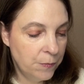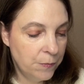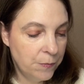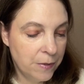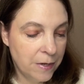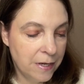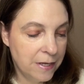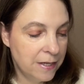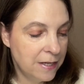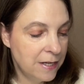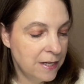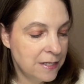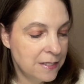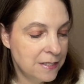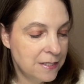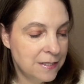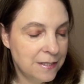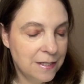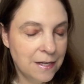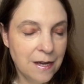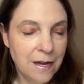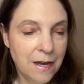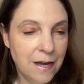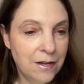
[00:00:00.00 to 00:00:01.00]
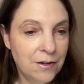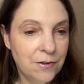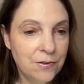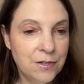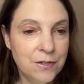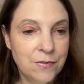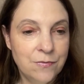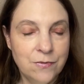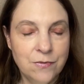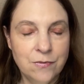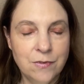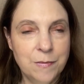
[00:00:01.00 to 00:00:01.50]
I guess I don't
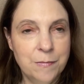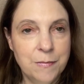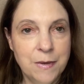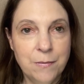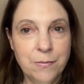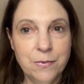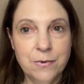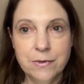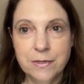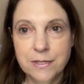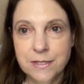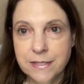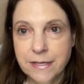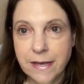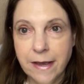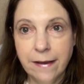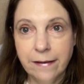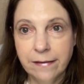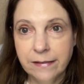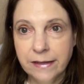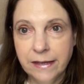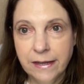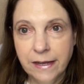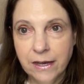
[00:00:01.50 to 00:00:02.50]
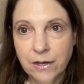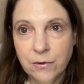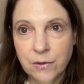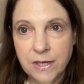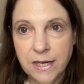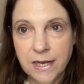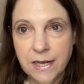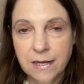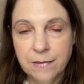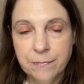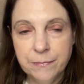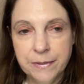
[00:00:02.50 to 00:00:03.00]
even remember exactly how it
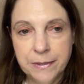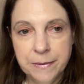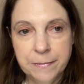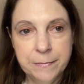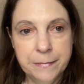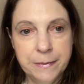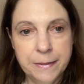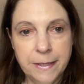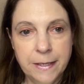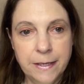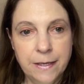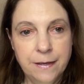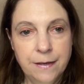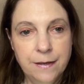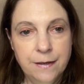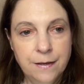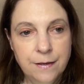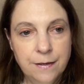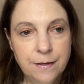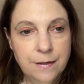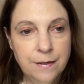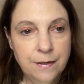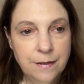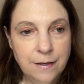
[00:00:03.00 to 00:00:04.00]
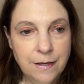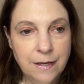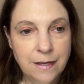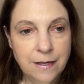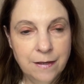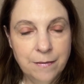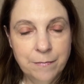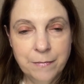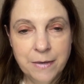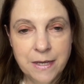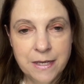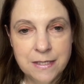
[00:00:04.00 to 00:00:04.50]
happened, but
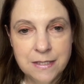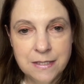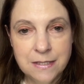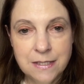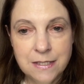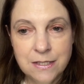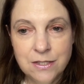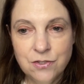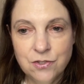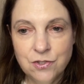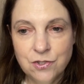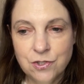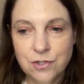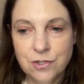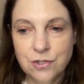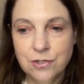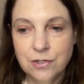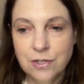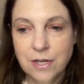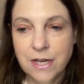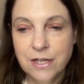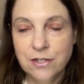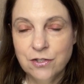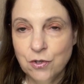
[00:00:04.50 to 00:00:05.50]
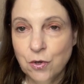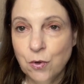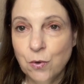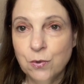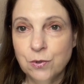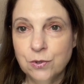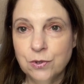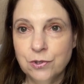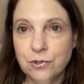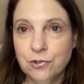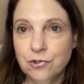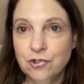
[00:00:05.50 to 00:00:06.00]
my sister, I
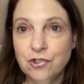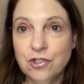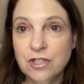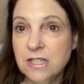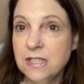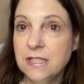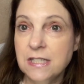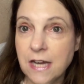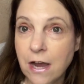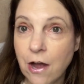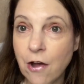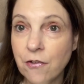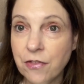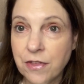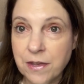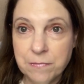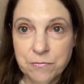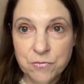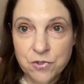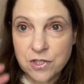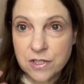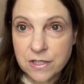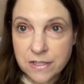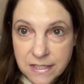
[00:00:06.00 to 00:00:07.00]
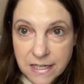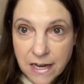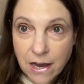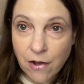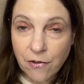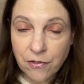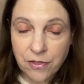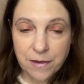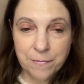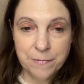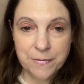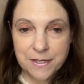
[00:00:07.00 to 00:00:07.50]
told her, just tell them.
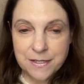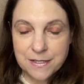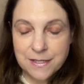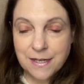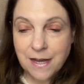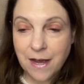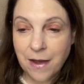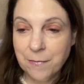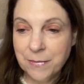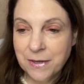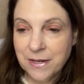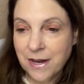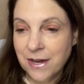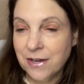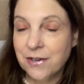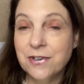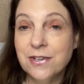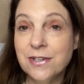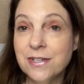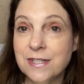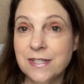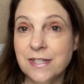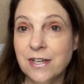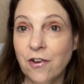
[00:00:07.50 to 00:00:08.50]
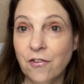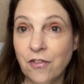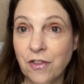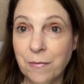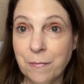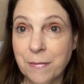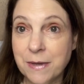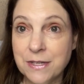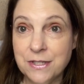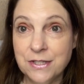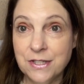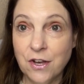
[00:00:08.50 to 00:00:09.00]
Cause I mean, I couldn't tell them
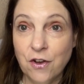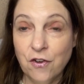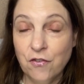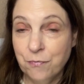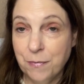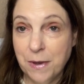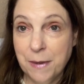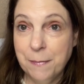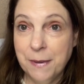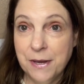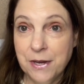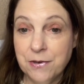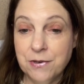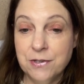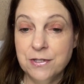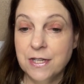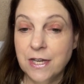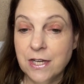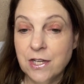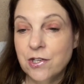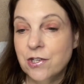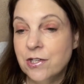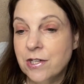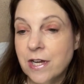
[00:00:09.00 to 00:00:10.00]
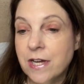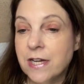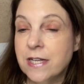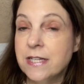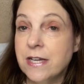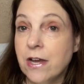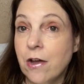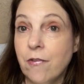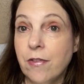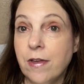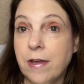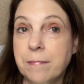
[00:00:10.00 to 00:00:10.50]
myself, my parents, I could not
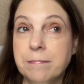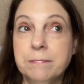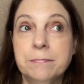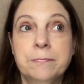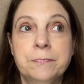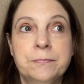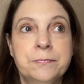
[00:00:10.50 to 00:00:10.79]
tell them.